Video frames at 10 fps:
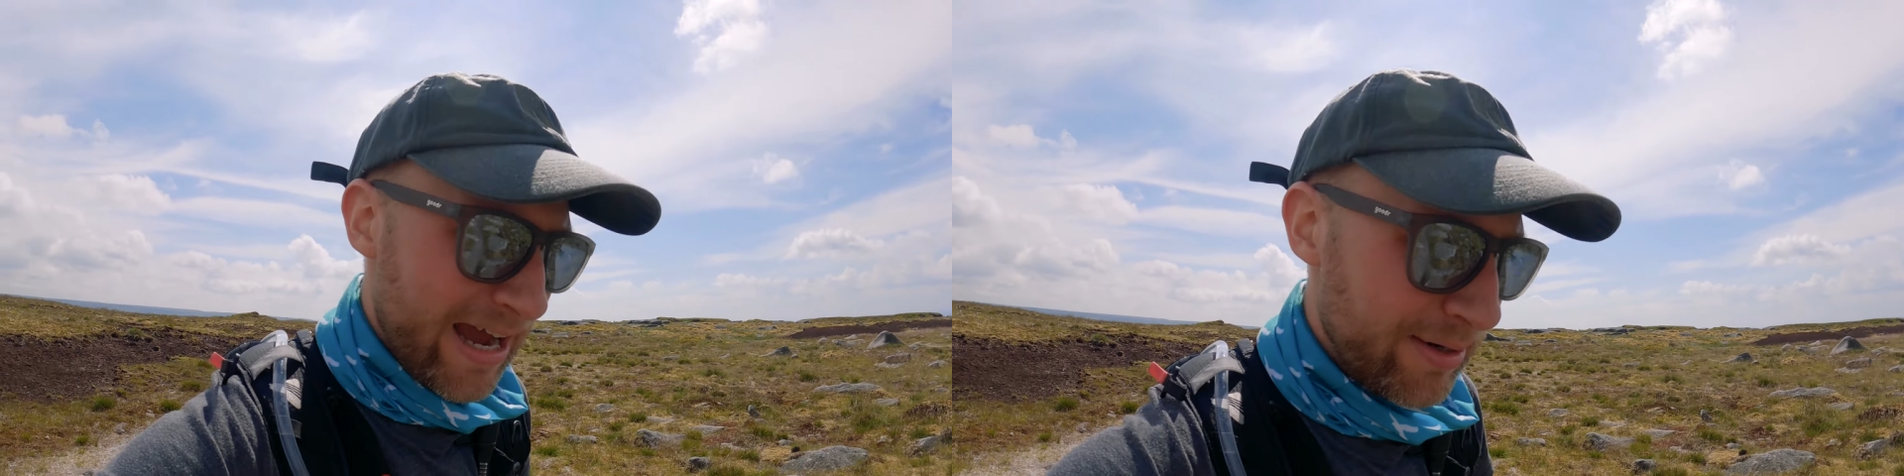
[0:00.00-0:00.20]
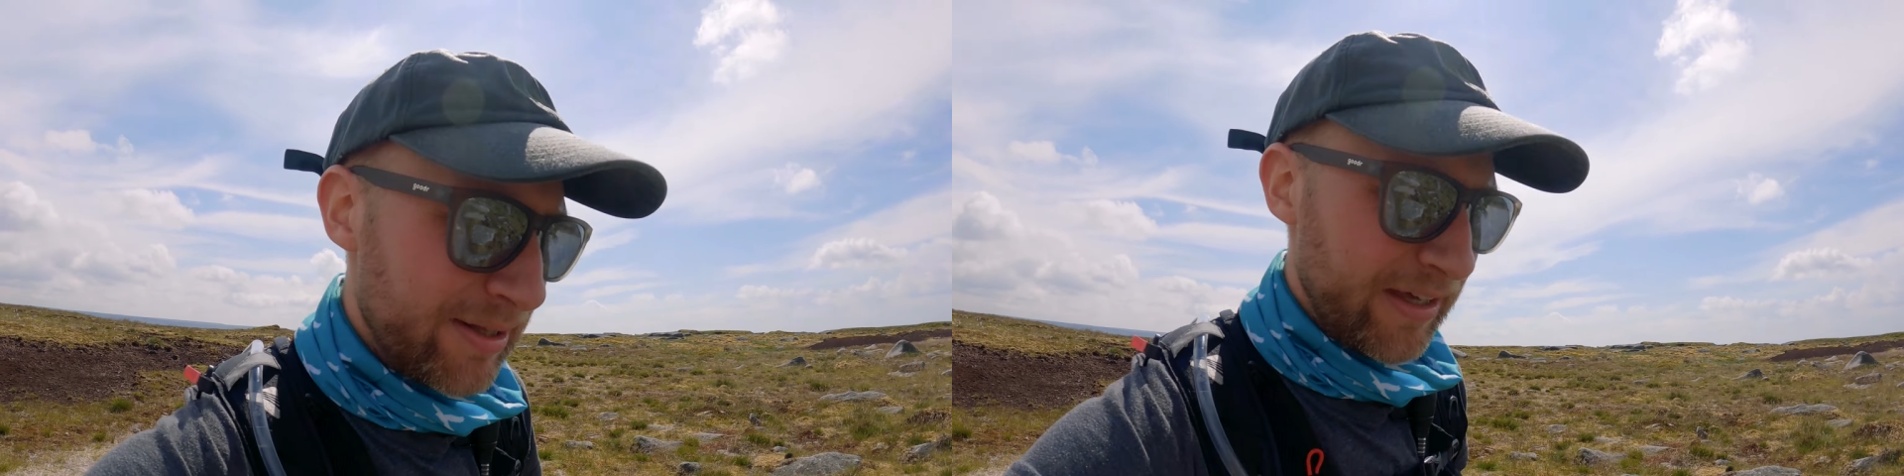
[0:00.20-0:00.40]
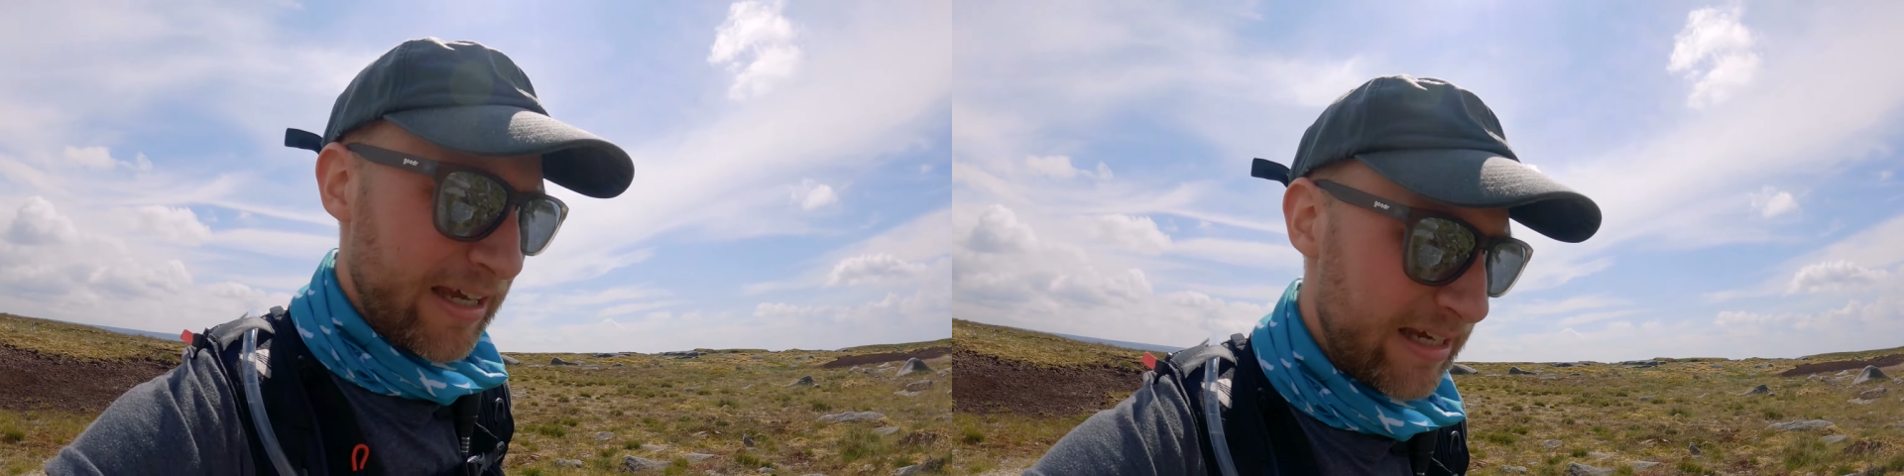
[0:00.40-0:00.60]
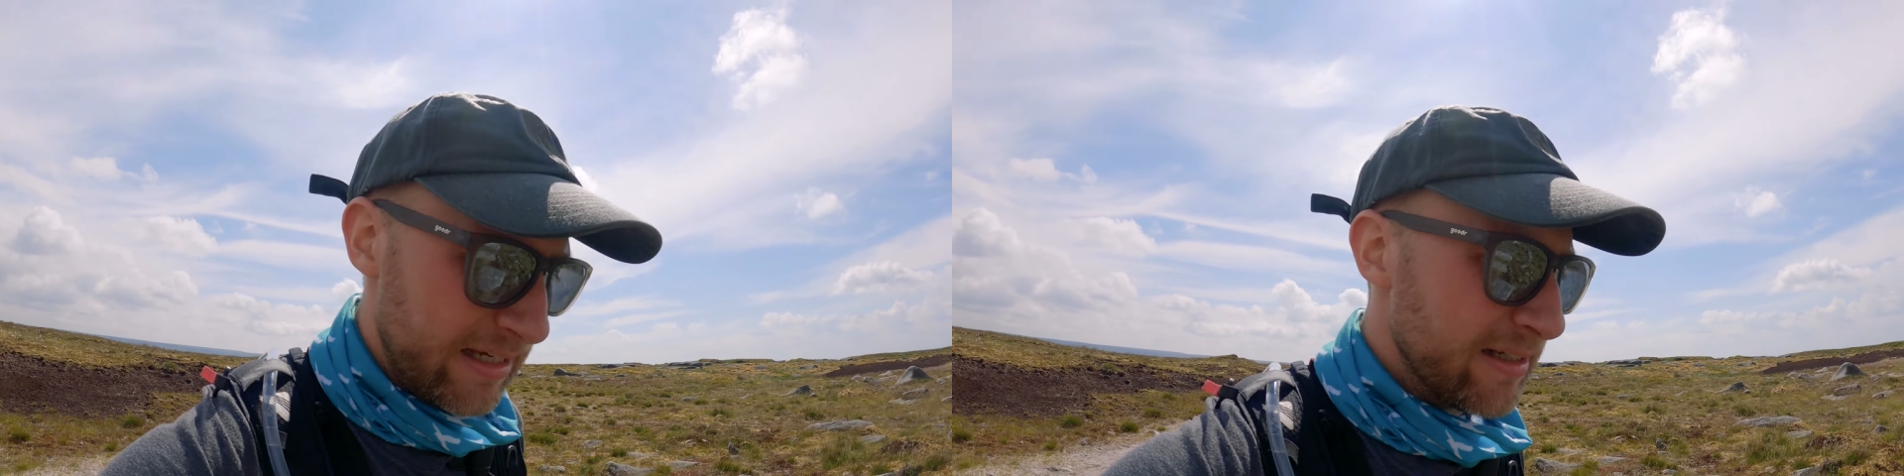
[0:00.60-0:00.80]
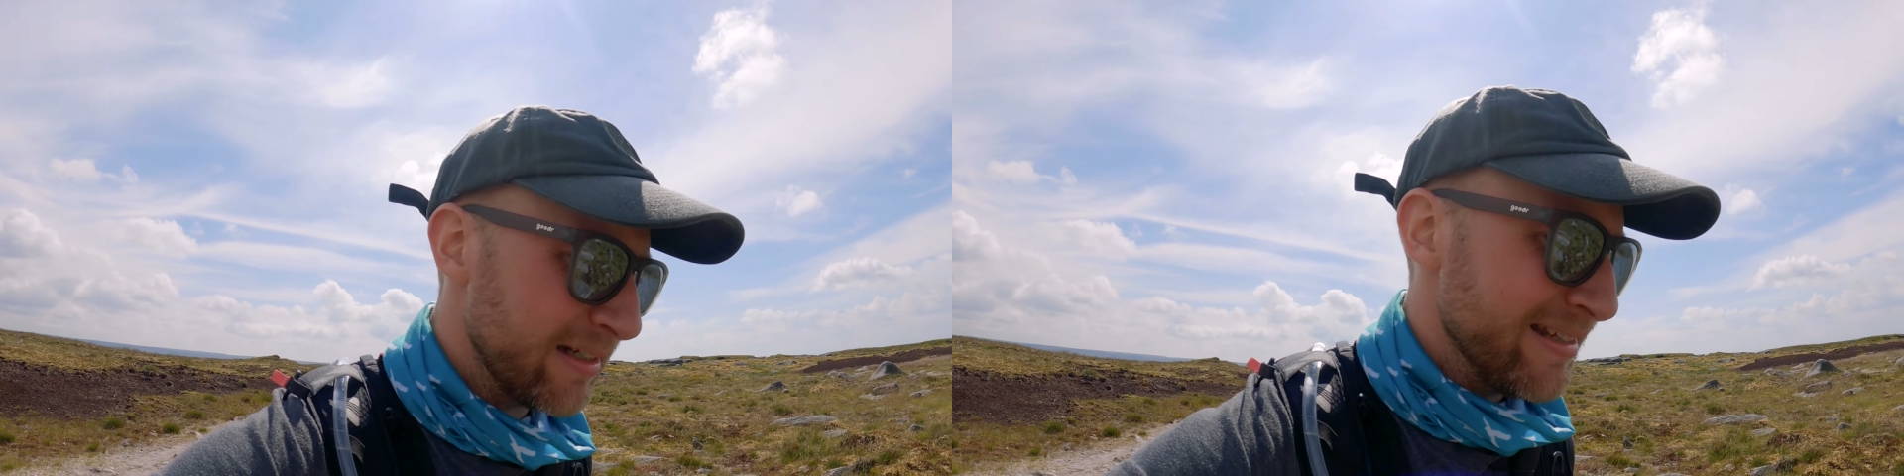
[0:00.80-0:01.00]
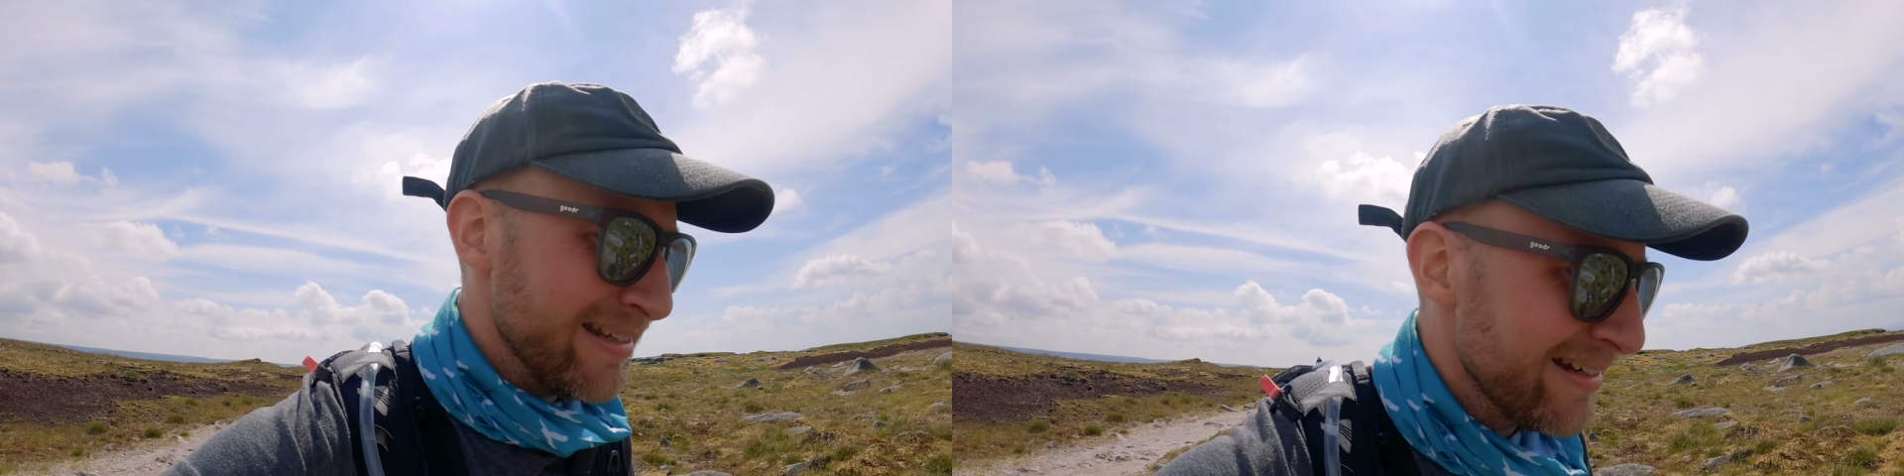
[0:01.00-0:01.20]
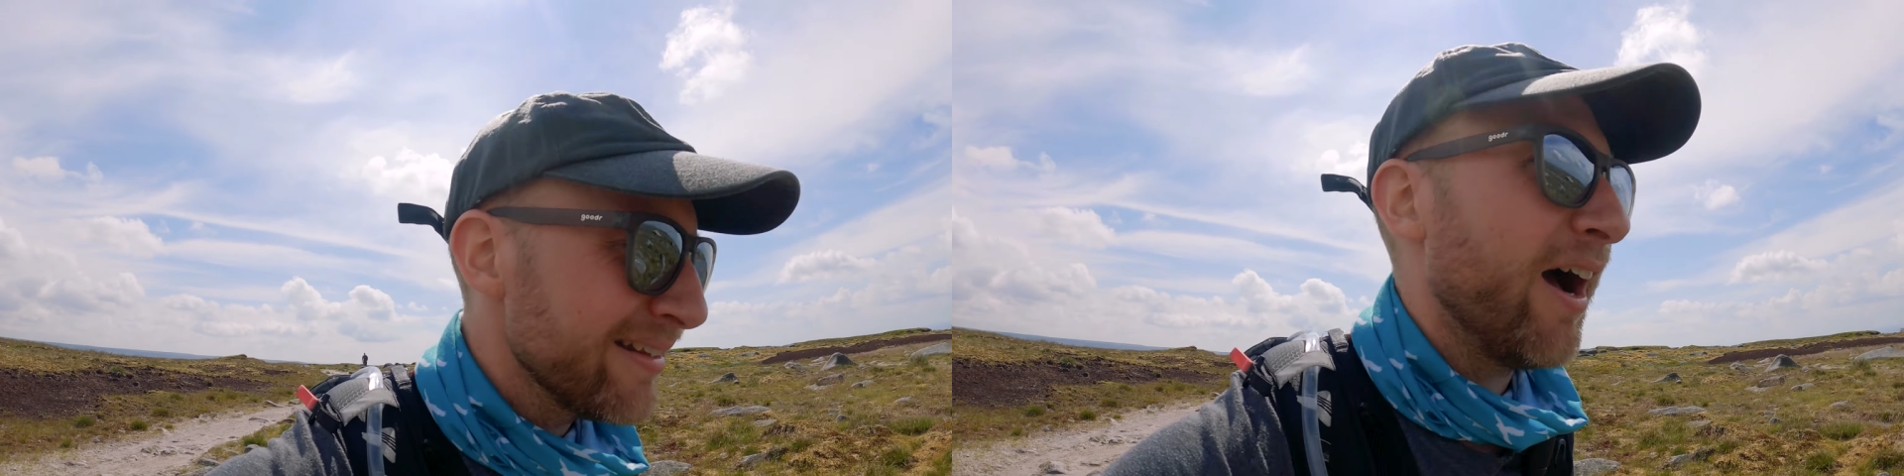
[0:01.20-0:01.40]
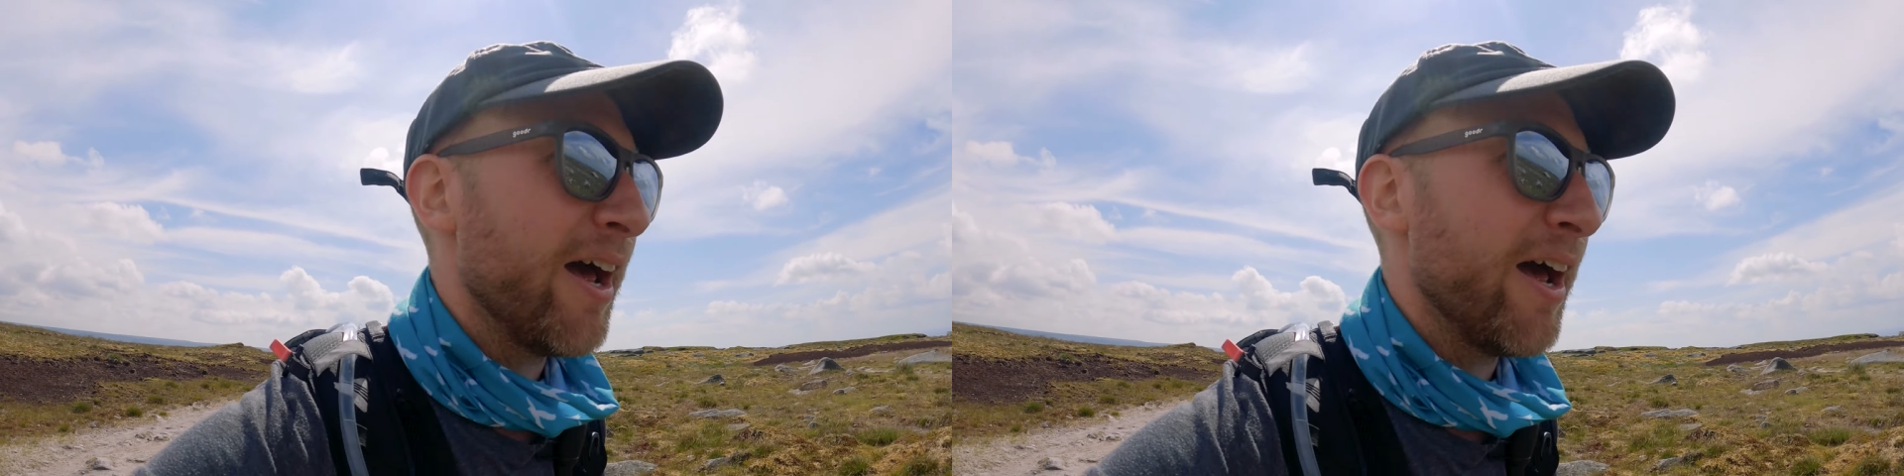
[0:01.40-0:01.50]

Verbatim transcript: an hour thingy that